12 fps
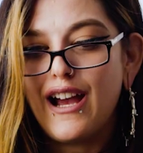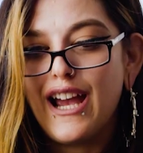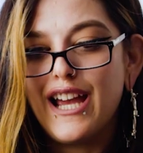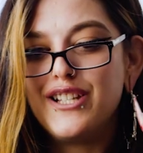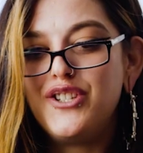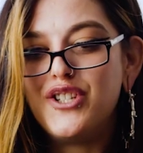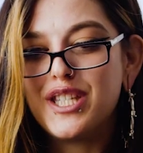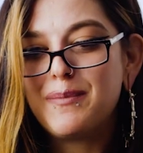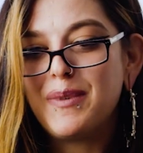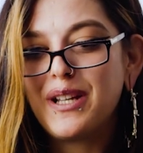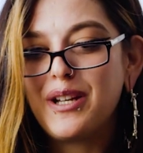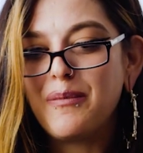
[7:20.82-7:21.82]
I had
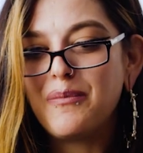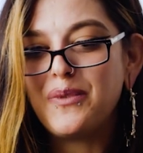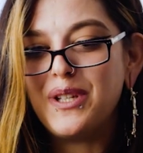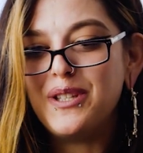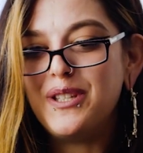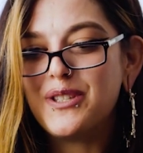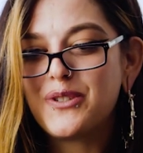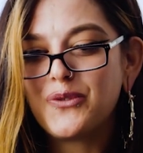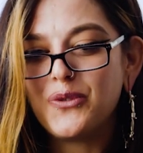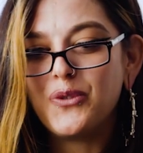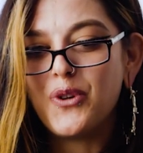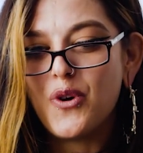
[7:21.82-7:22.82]
just been completely
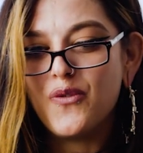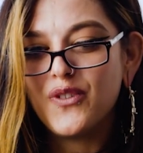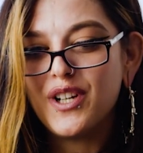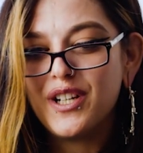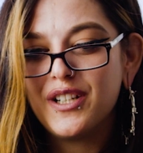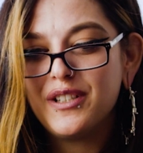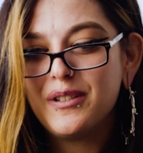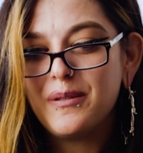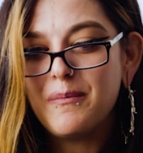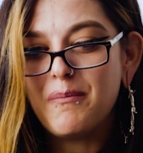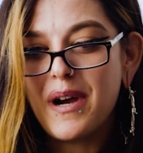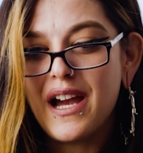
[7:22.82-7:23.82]
screwed over
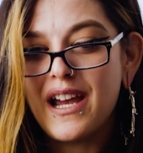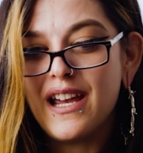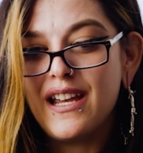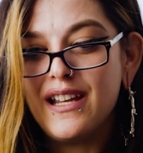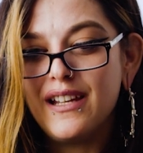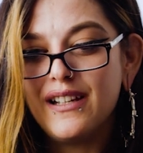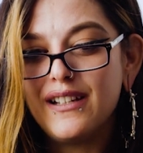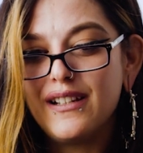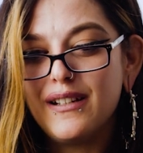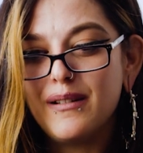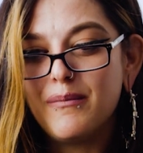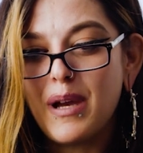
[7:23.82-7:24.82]
by
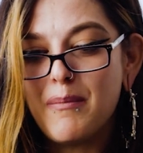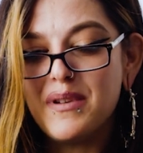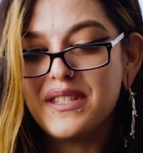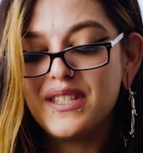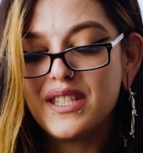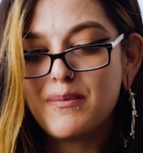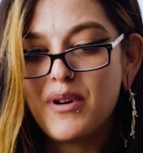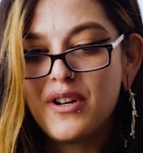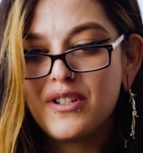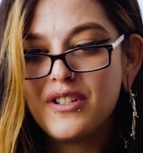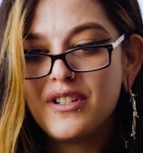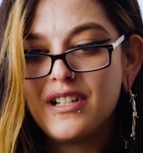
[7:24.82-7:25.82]
my business
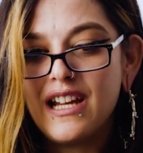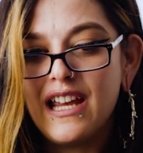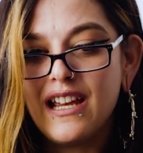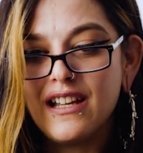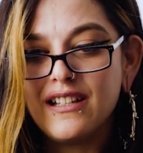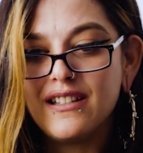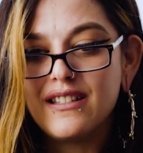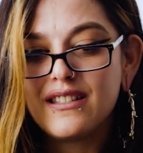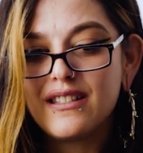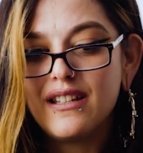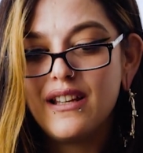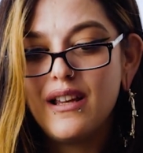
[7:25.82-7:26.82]
partner, and
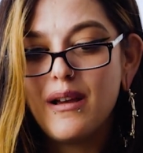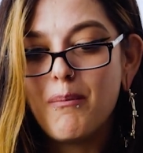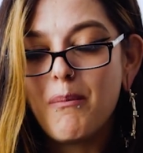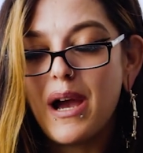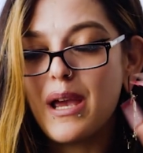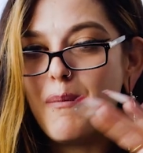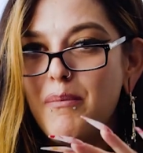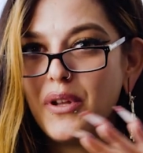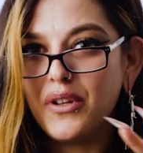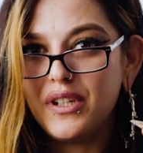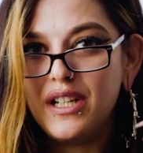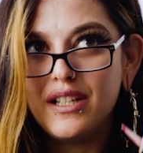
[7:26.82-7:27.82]
my
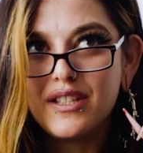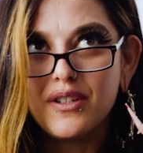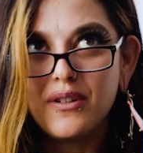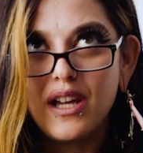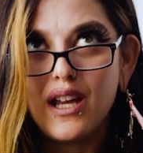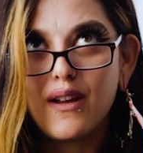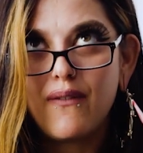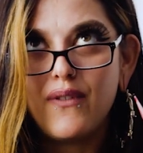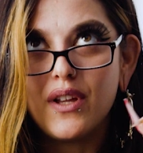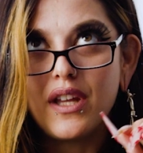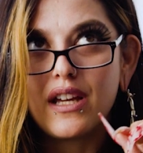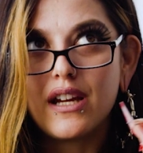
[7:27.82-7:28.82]
ability to like
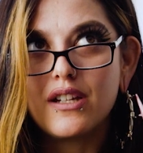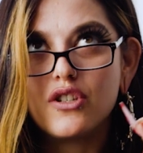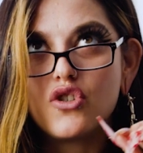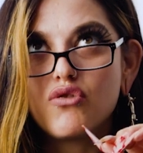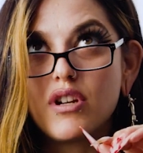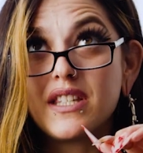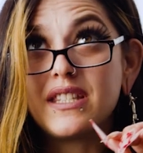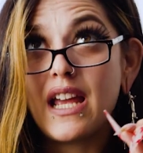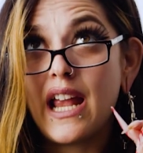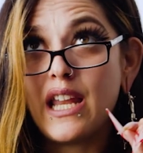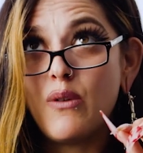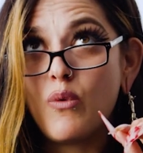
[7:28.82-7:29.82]
feel like I could trust
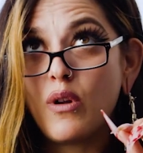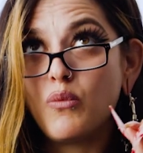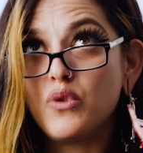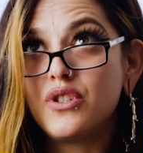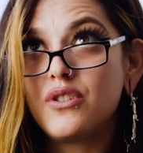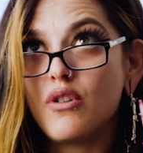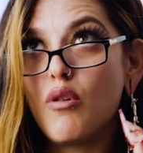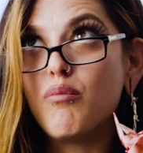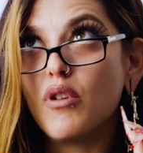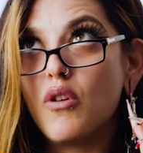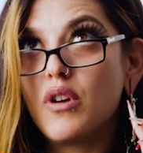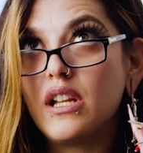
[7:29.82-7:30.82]
anyone was so
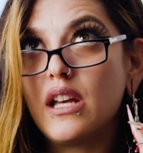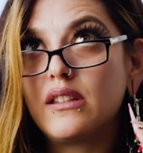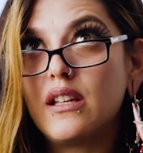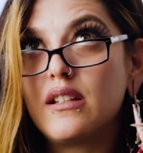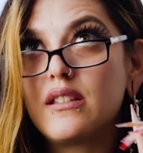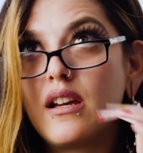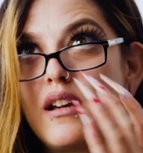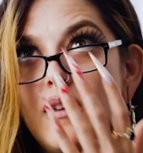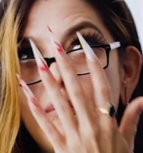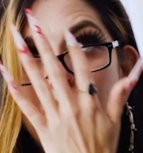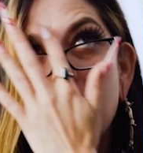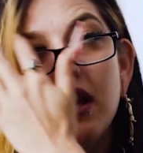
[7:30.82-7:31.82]
broken at that
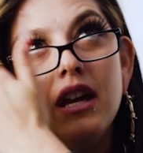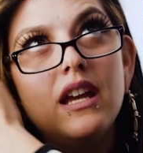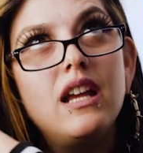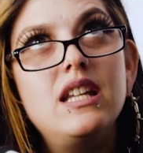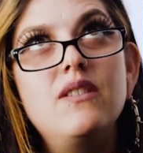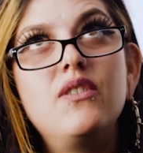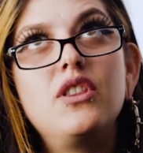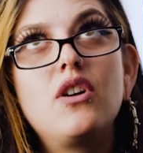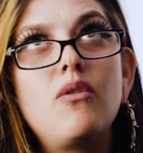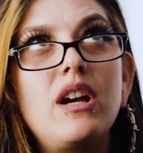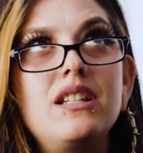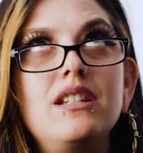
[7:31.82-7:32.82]
time. And even
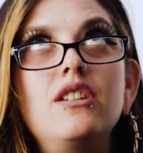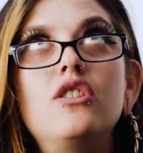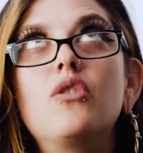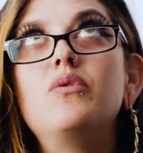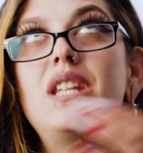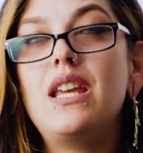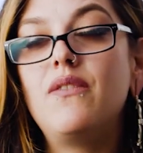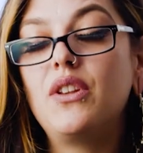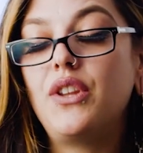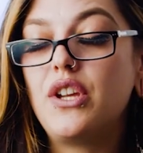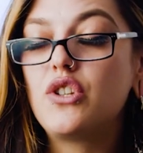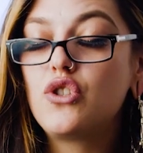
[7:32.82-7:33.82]
though I didn't know
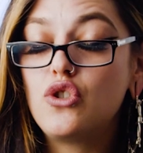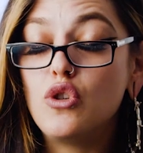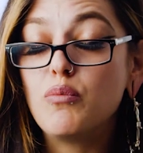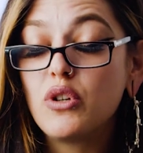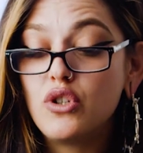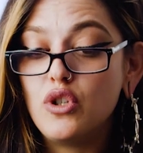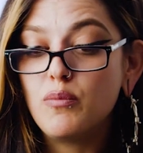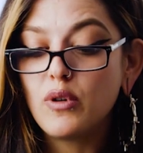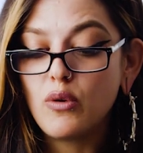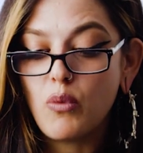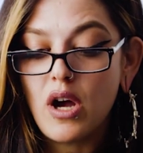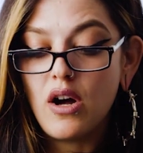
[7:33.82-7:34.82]
David like super
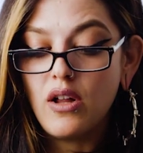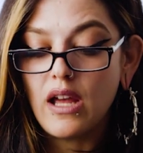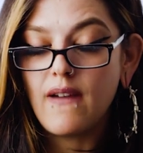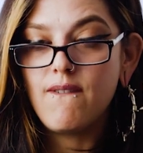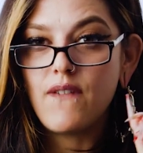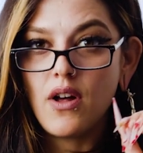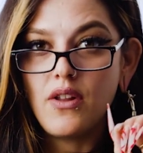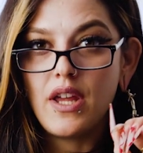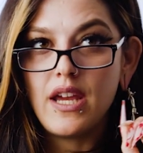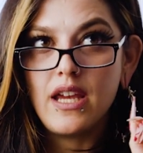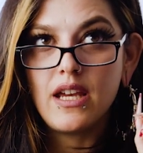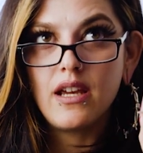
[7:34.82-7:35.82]
duper well, I felt like